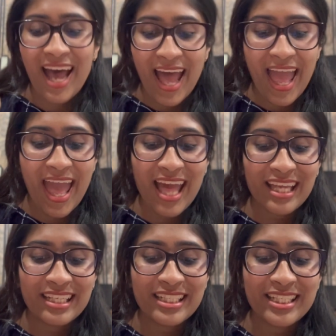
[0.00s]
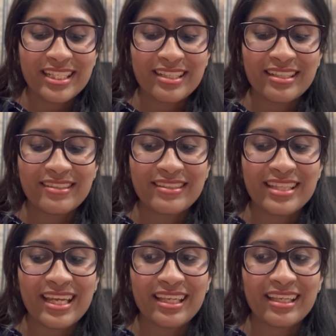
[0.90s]
and I was
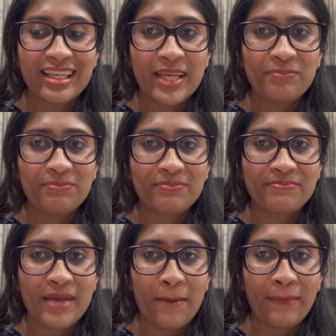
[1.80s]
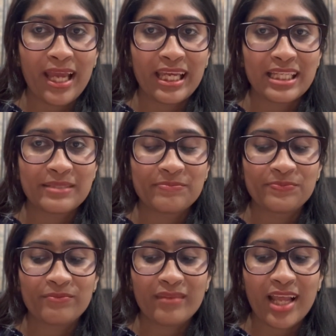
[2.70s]
like, yep, I'm buying it.
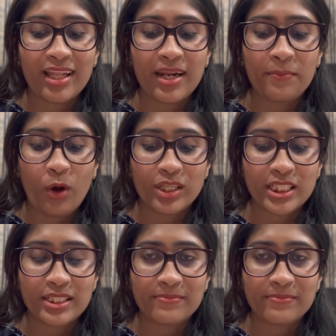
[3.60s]
And then I bought it.